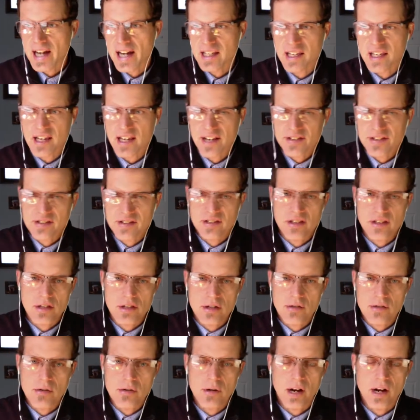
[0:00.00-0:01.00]
can't see
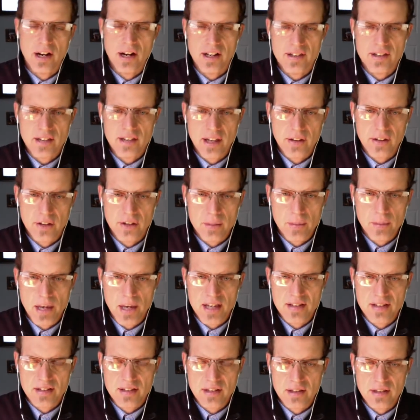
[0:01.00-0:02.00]
you on a daily
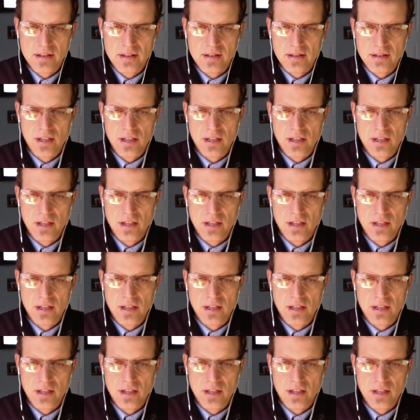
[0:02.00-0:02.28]
basis